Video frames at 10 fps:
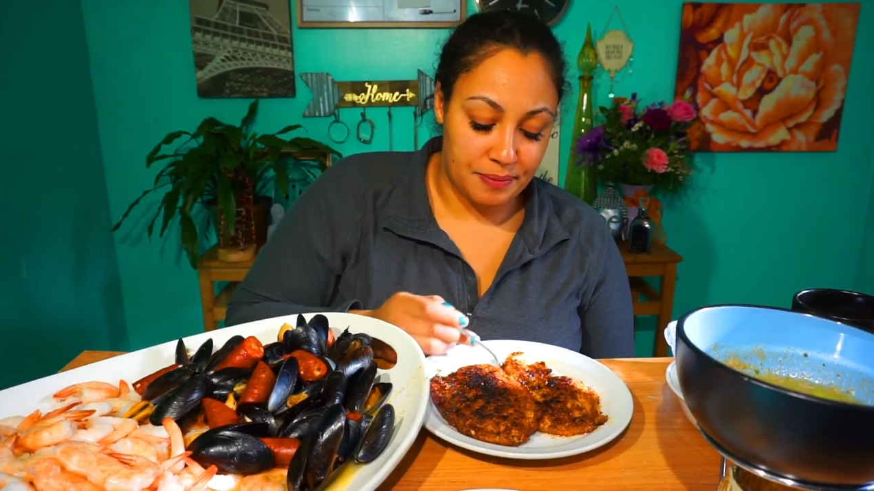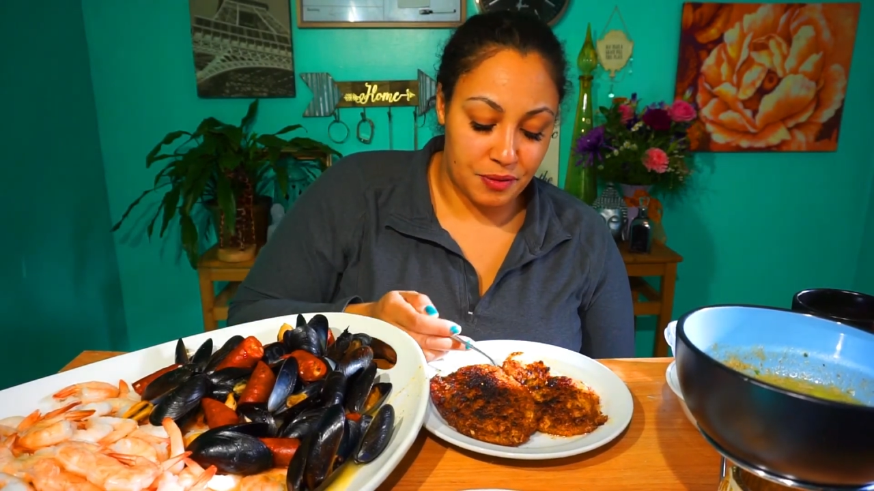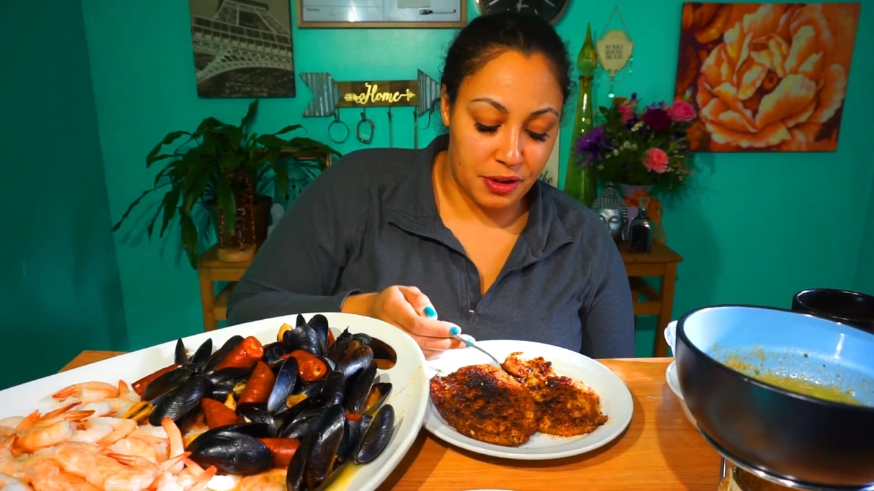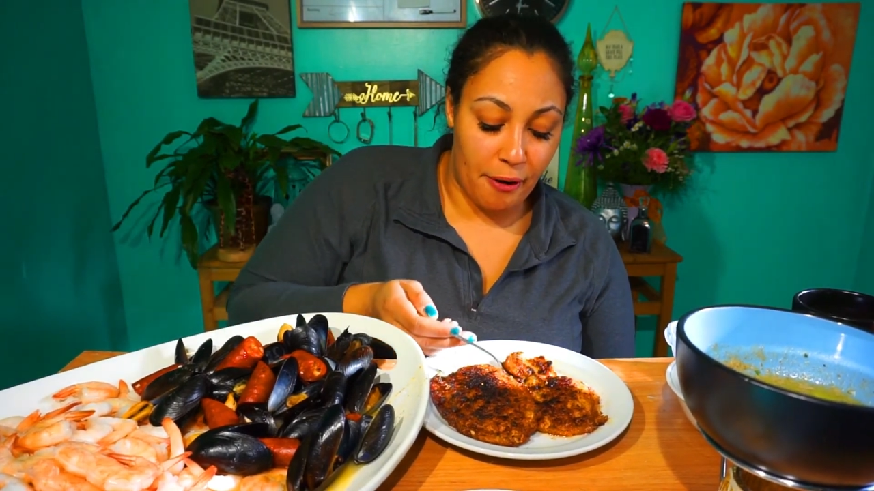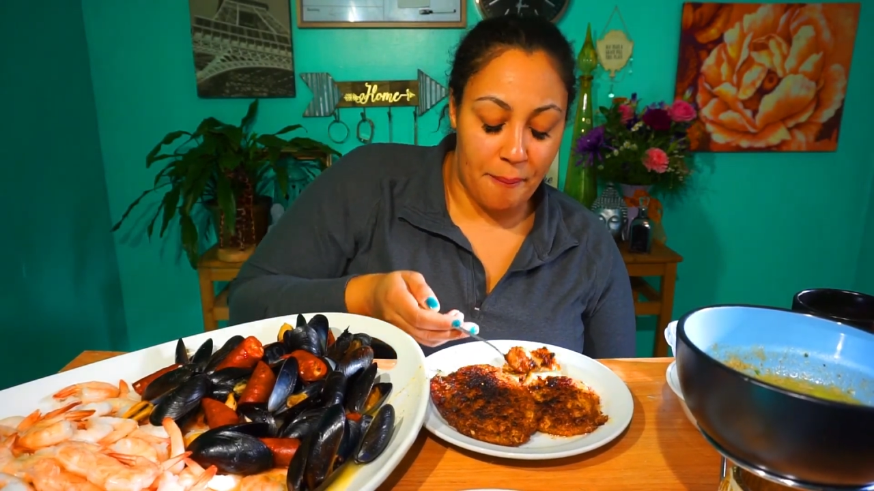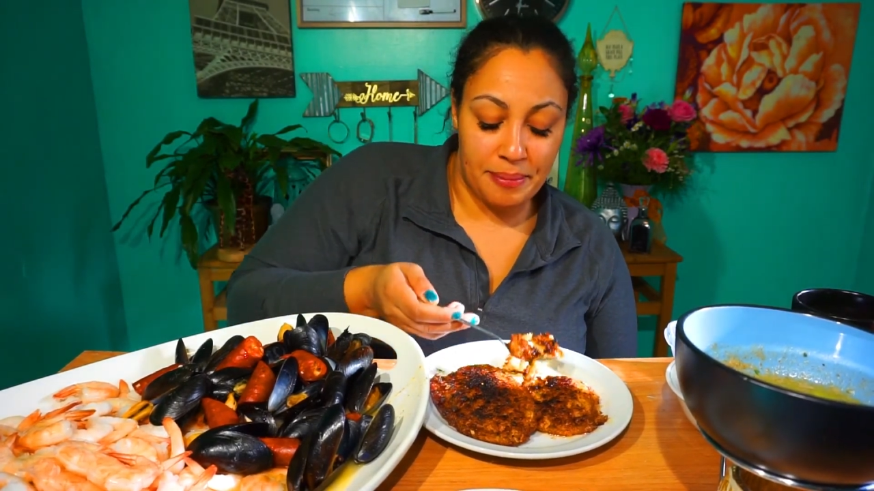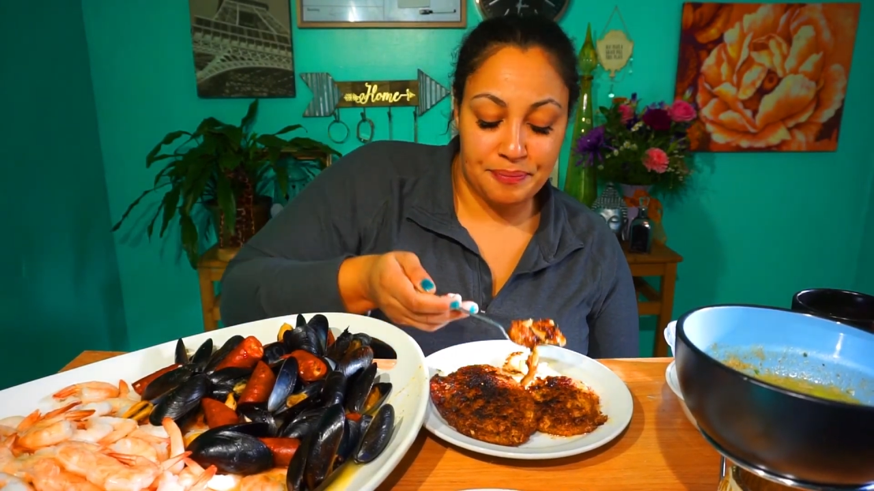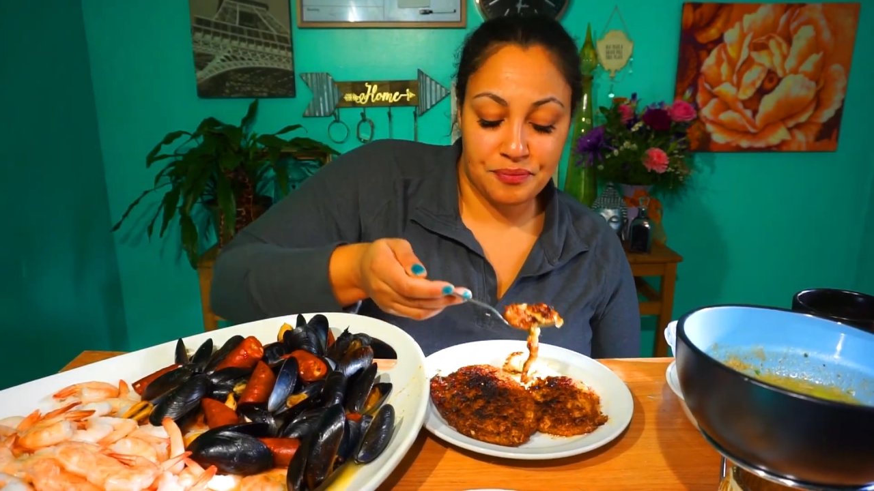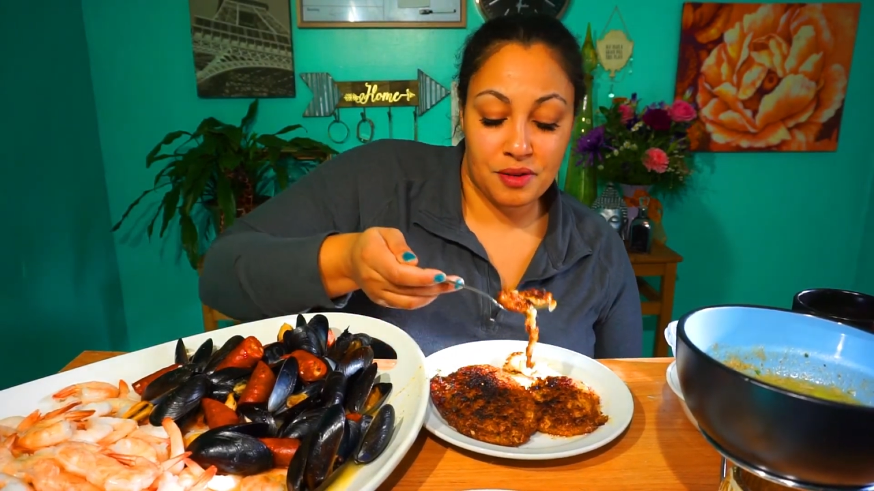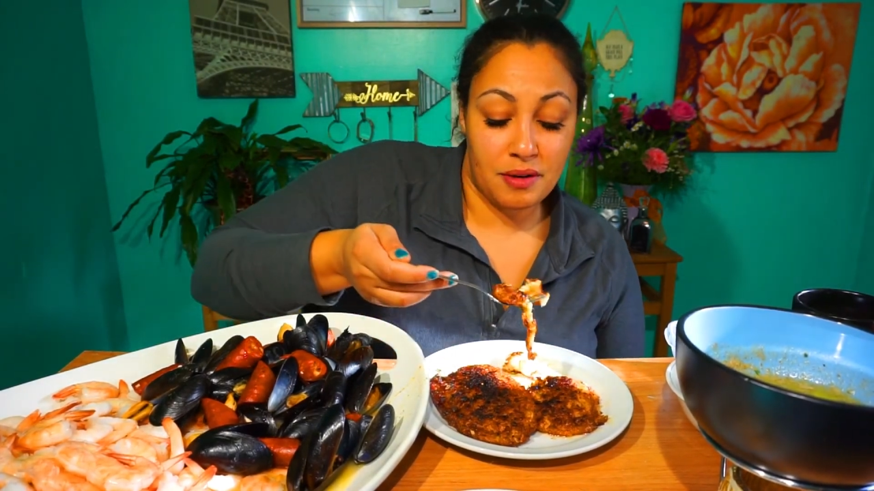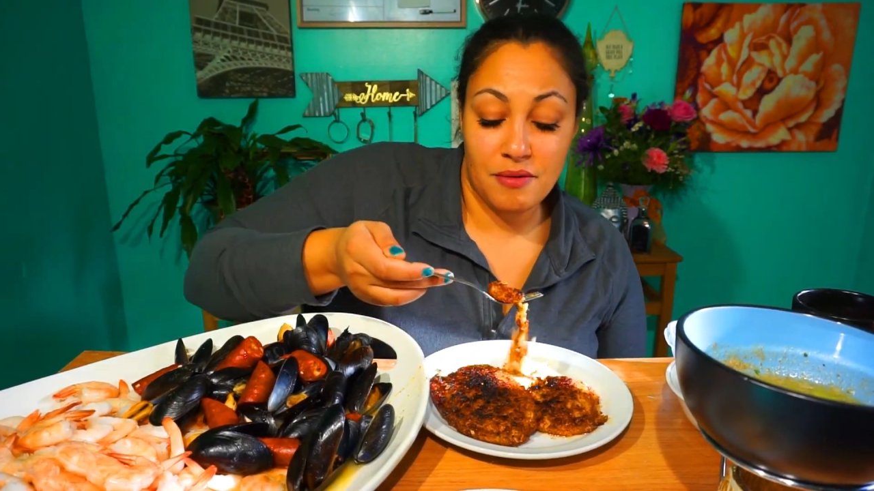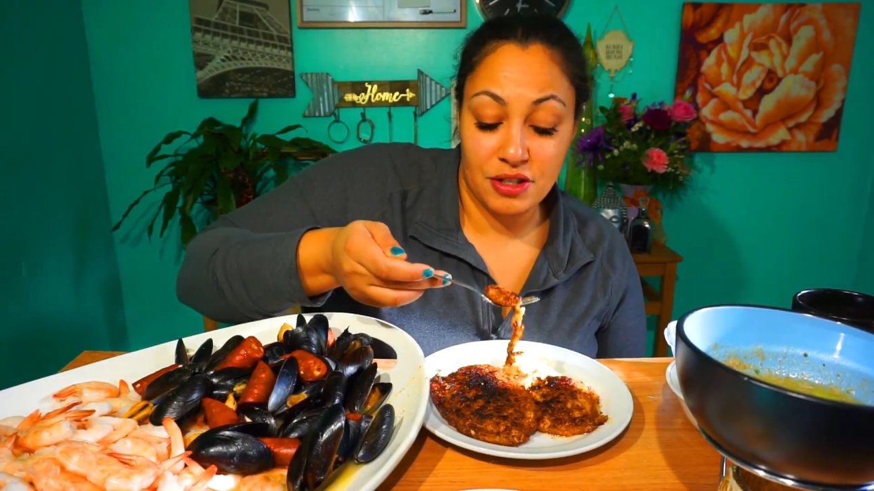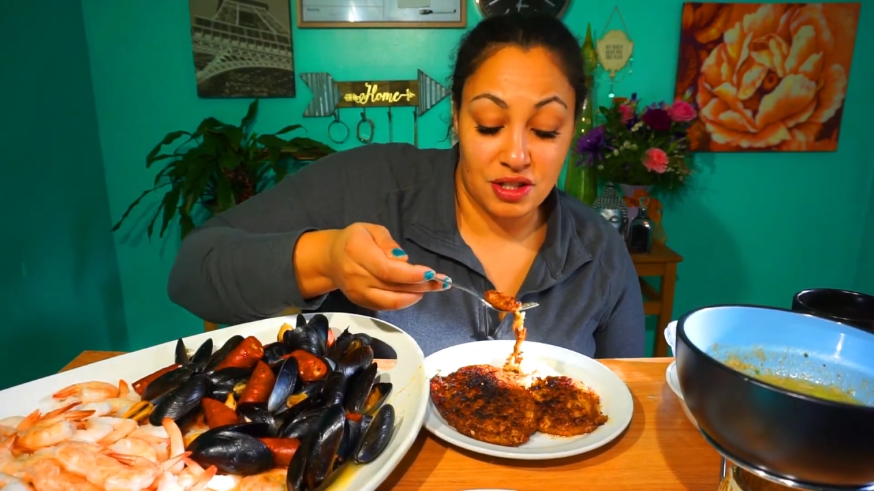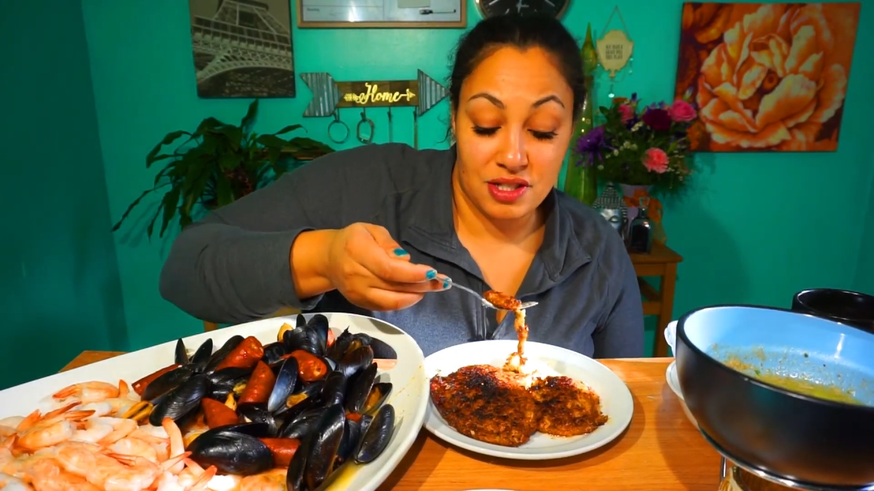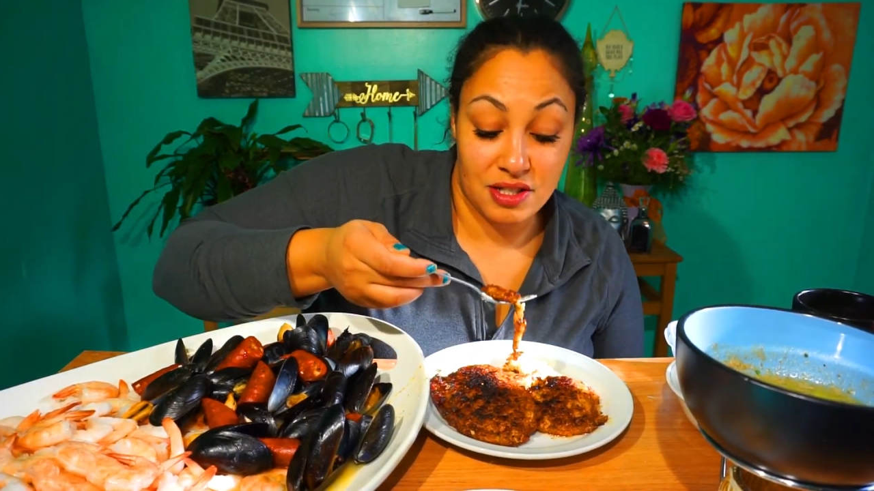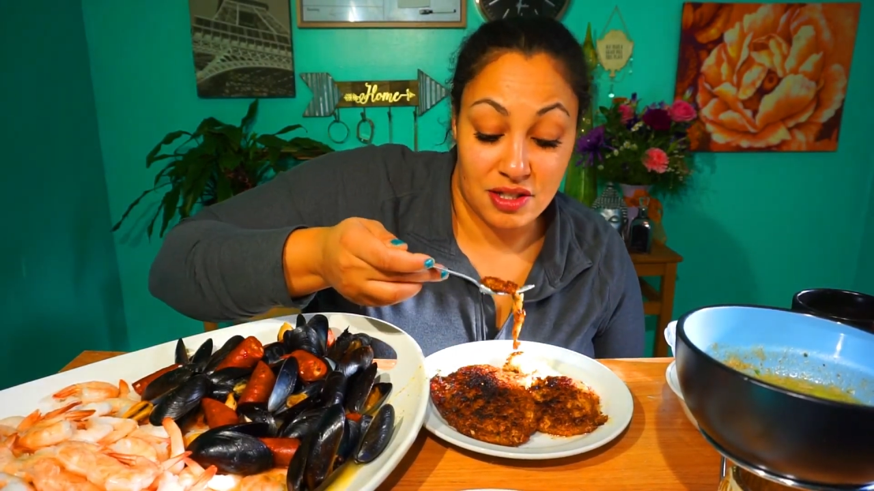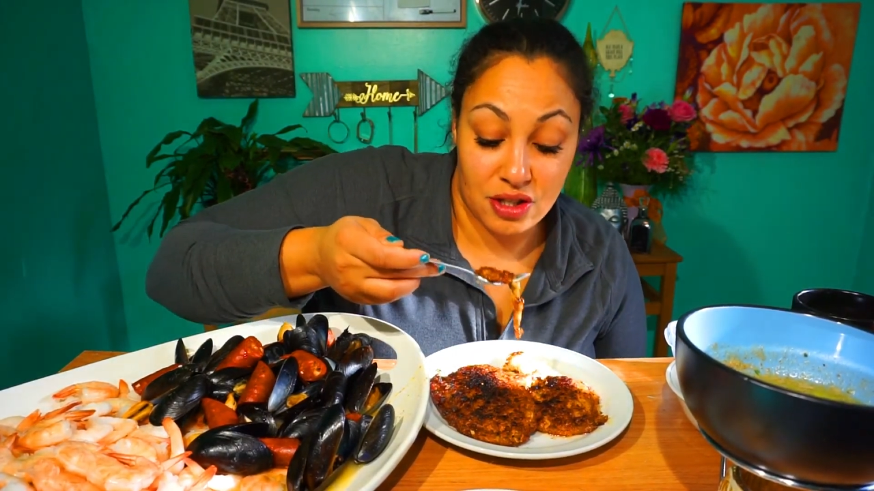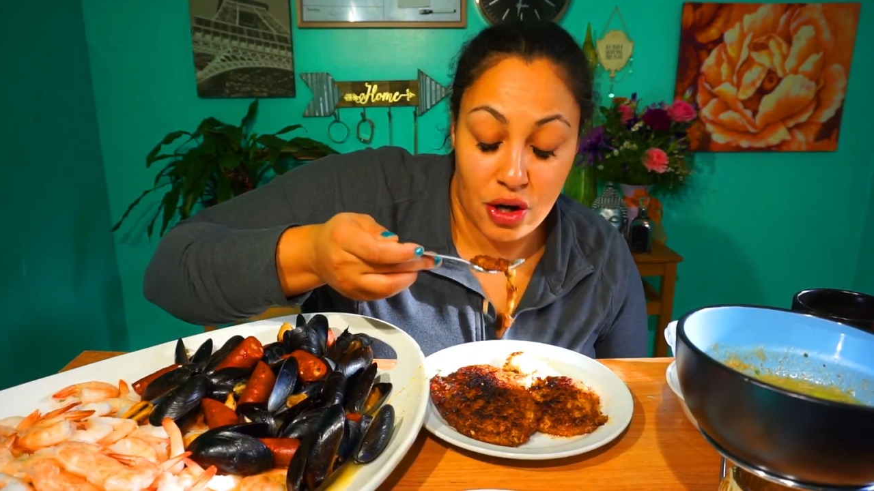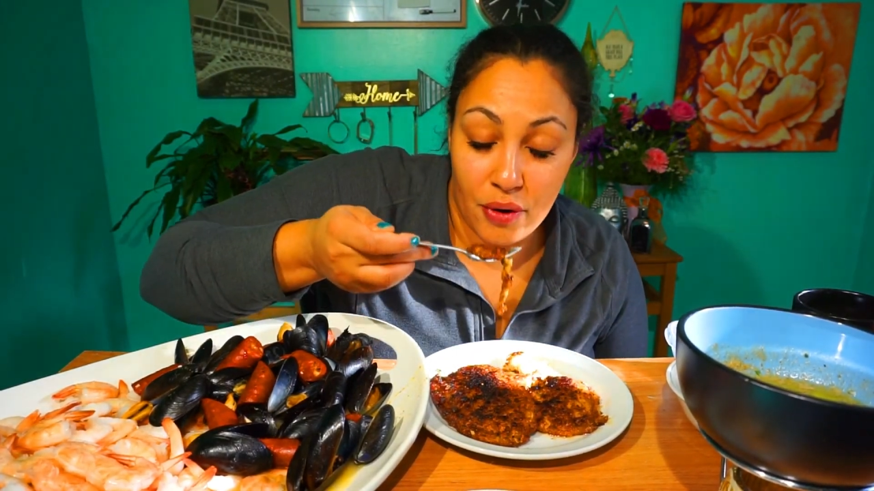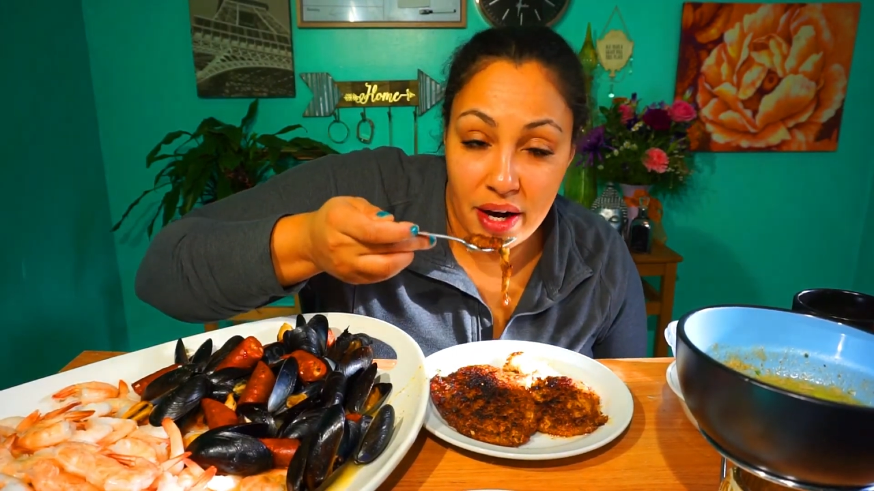So it just is
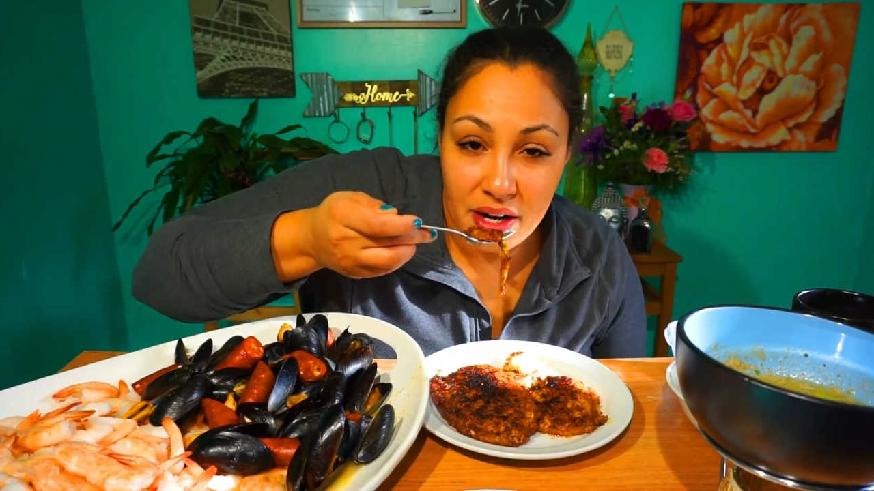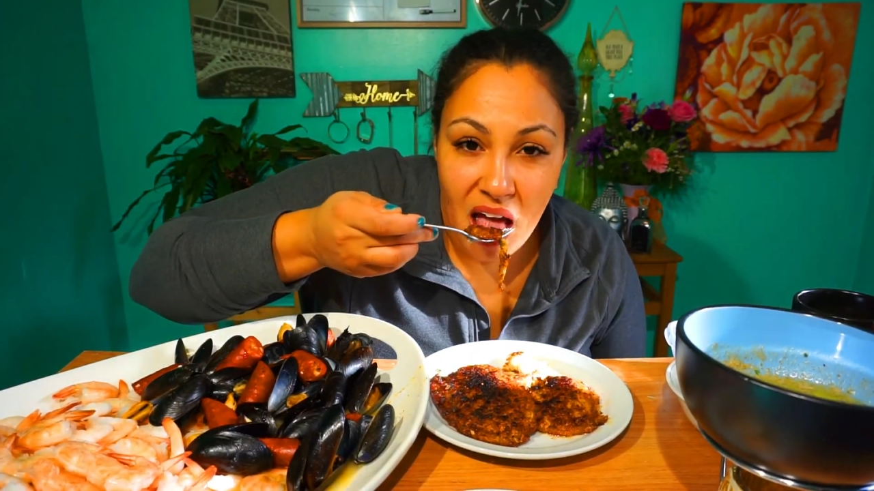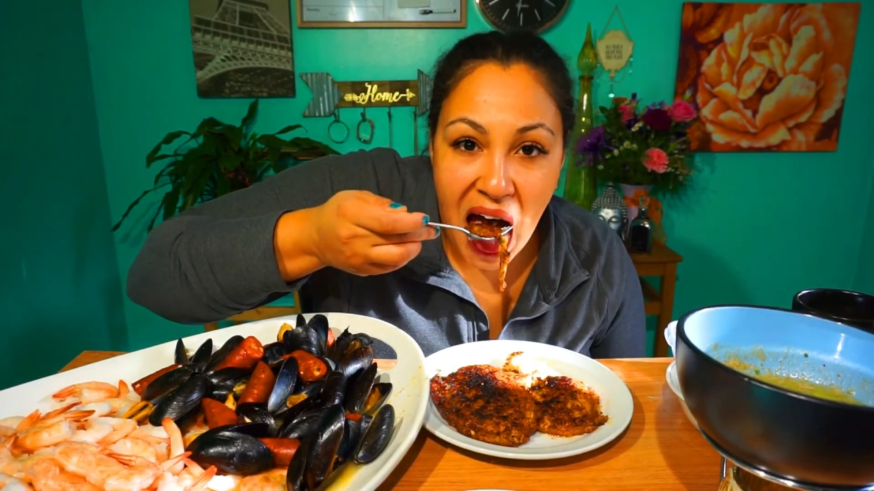so good.